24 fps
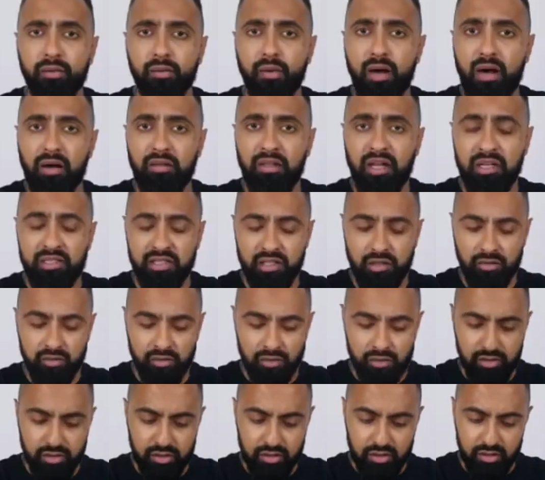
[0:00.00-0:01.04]
Wow, that
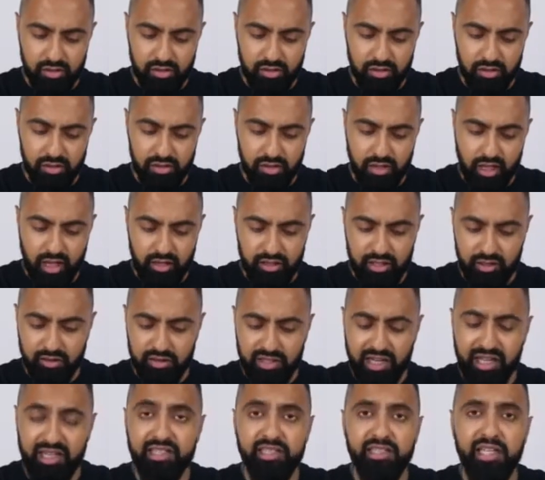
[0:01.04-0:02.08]
sounds
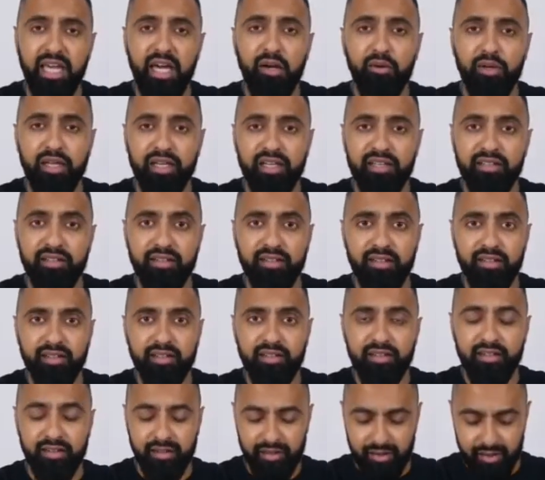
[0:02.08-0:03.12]
kind of scary.
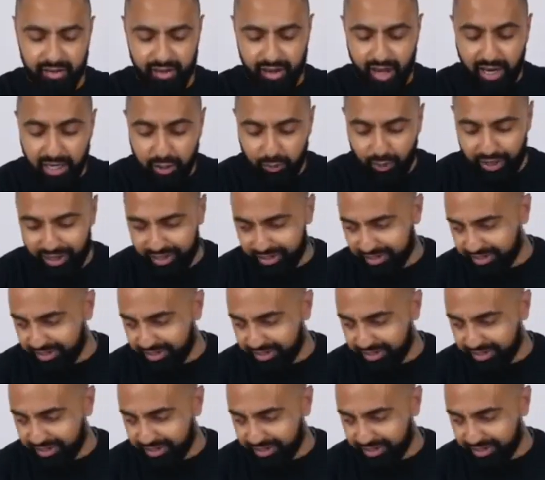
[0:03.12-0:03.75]
Anyway,